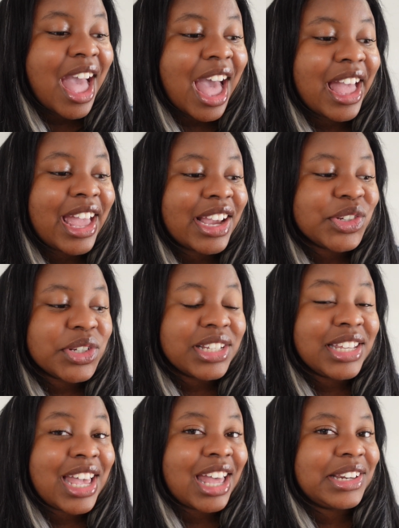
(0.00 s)
I
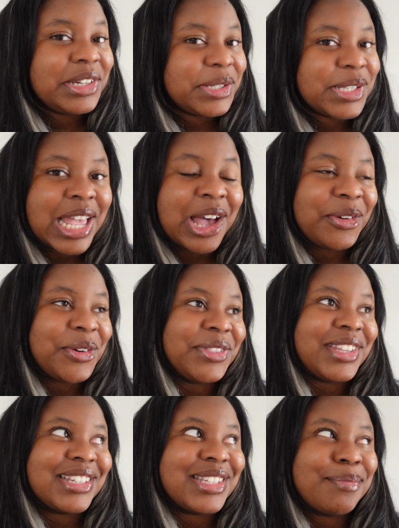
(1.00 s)
actually got a discount
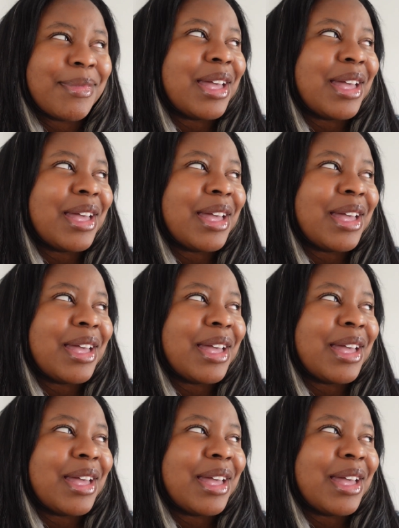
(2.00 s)
on this